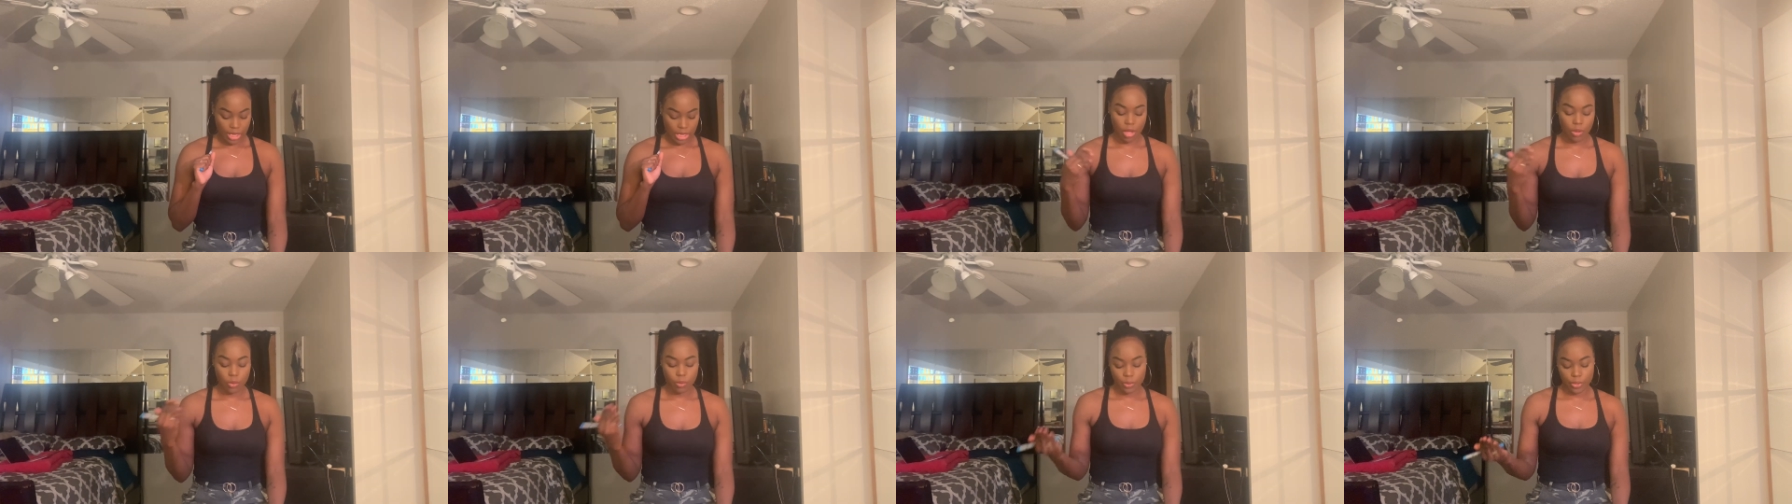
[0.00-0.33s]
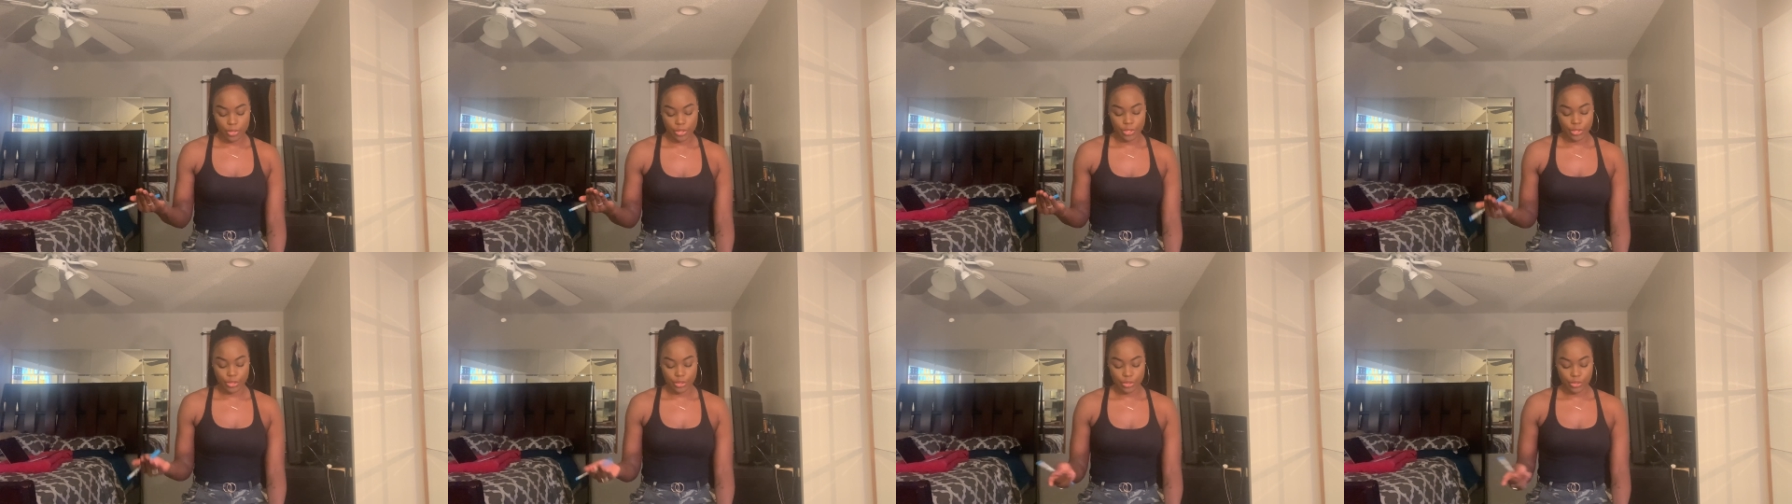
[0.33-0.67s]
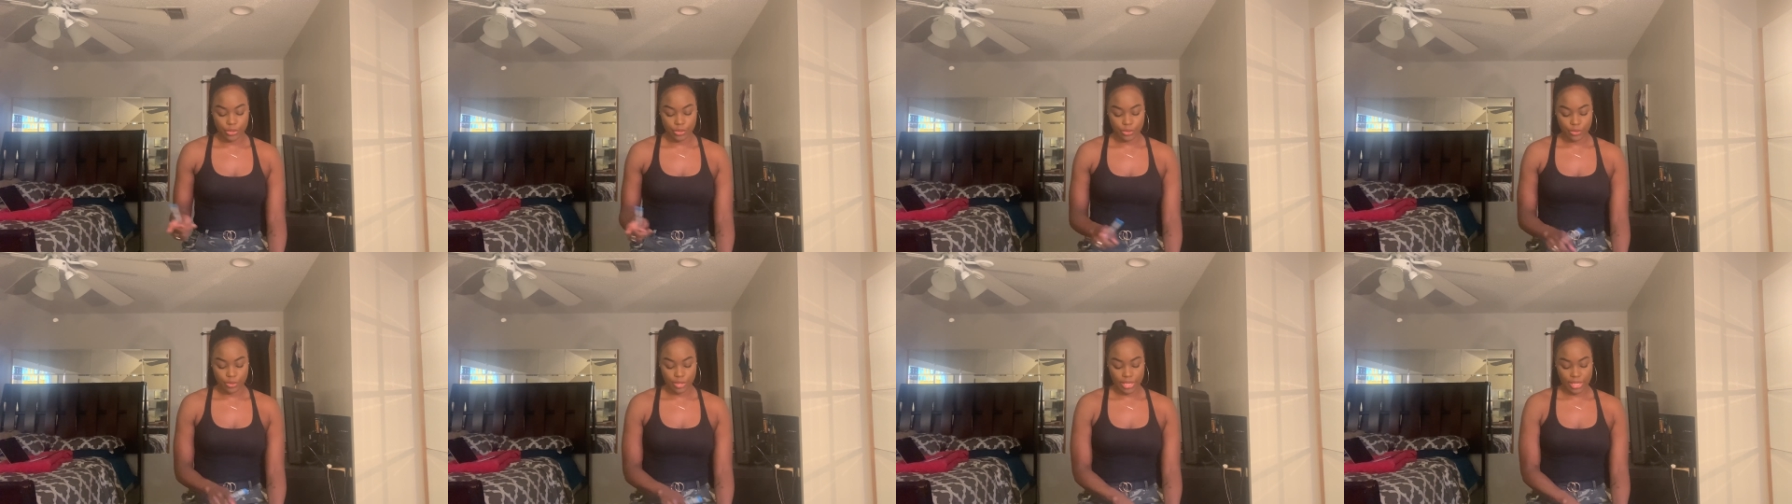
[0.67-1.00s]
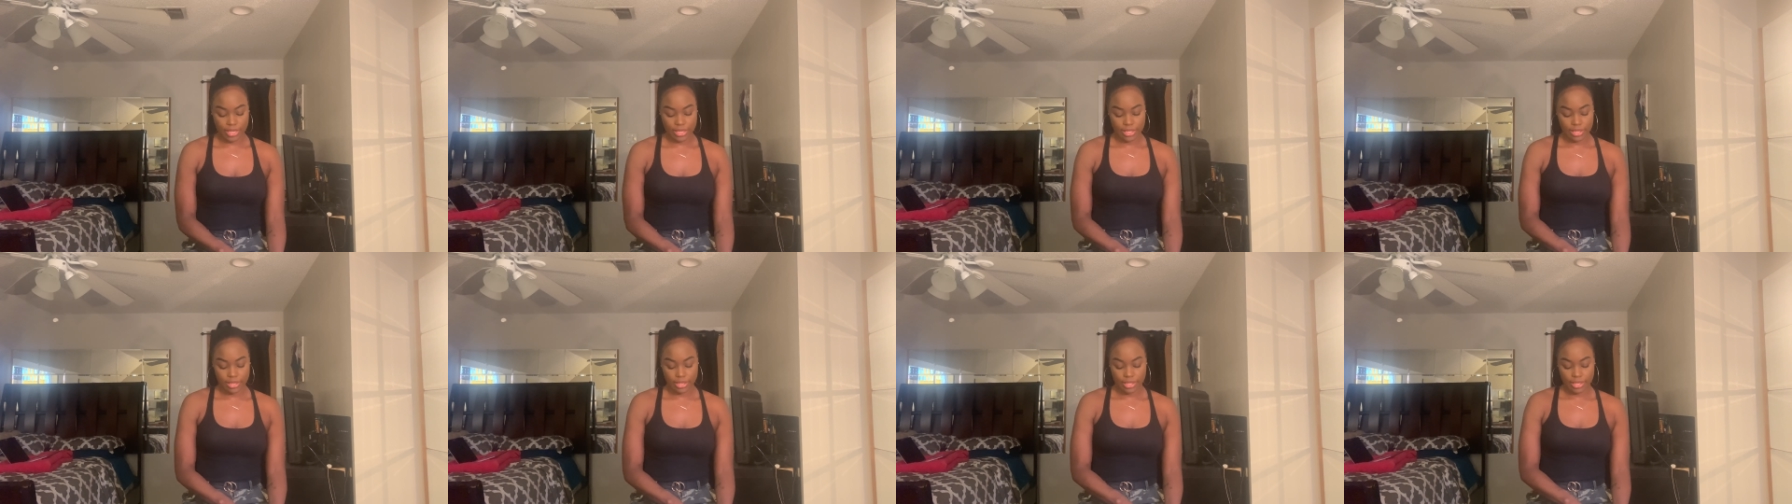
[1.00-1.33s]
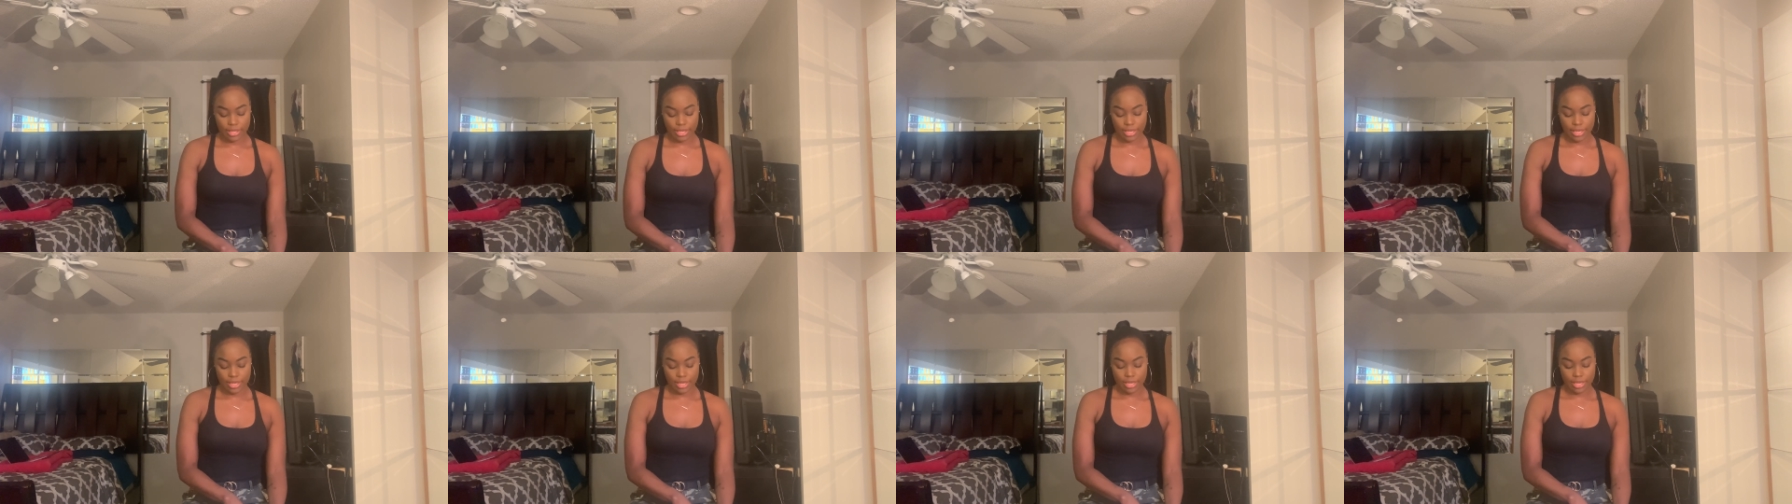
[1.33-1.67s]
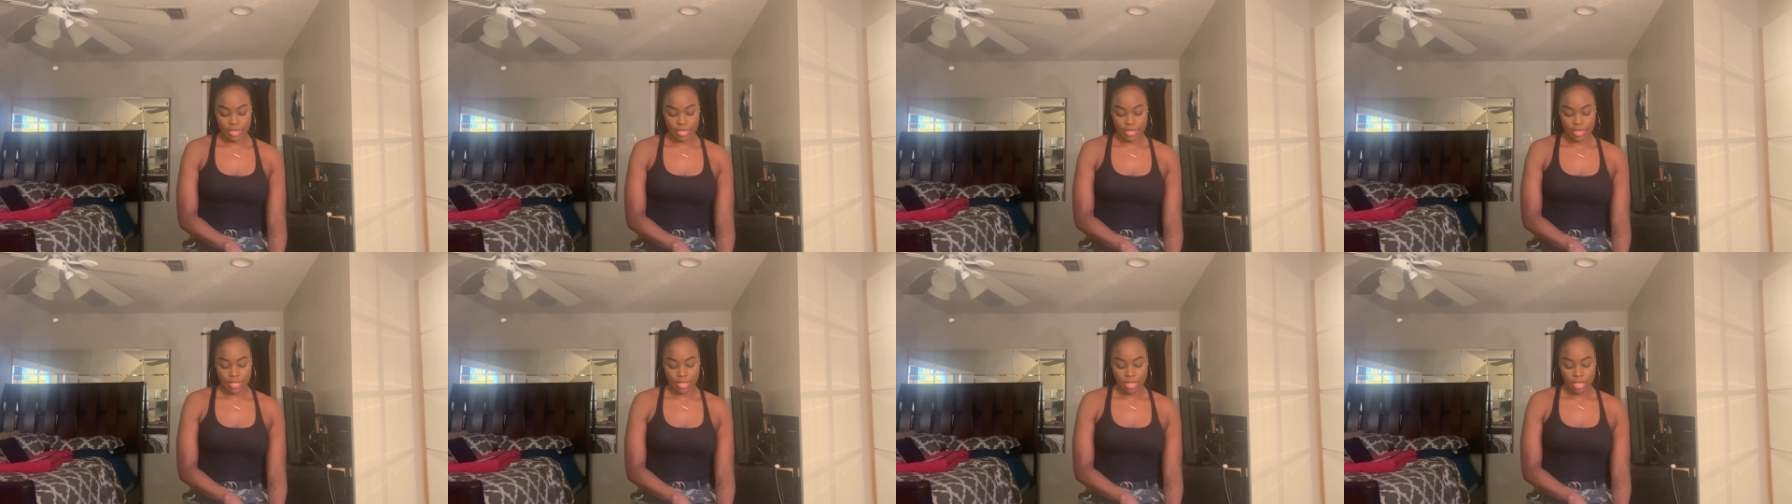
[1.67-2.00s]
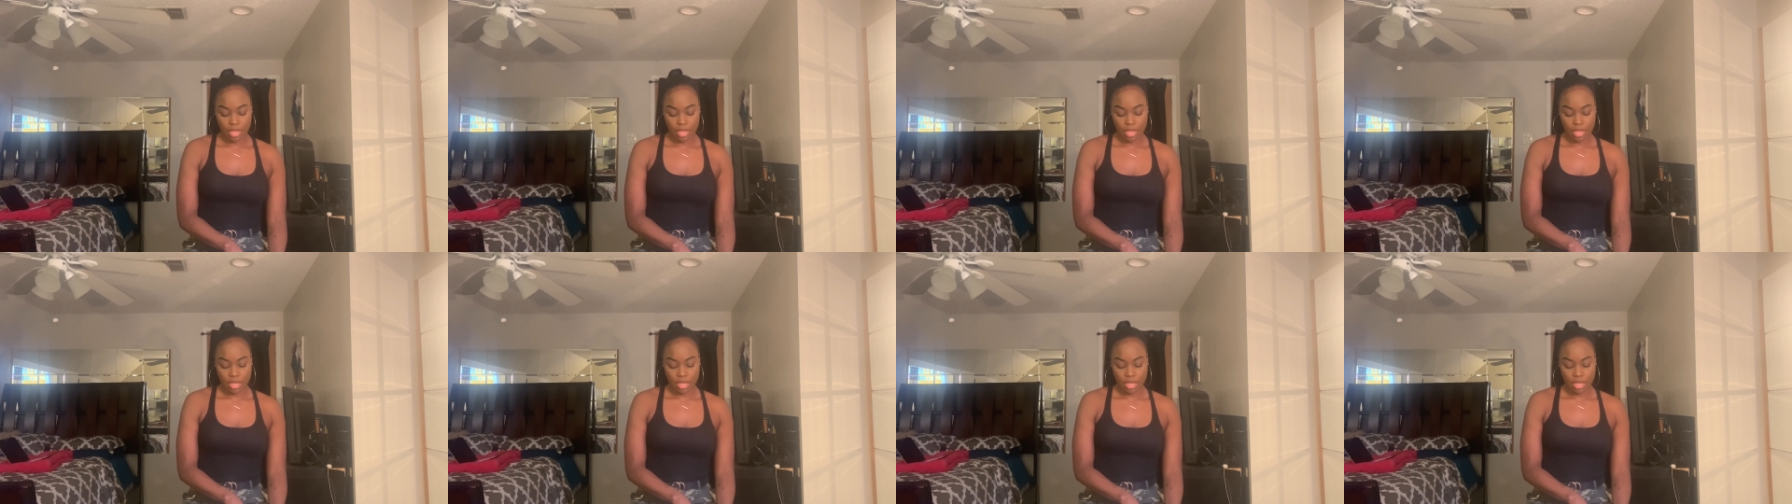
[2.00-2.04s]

how well you do in the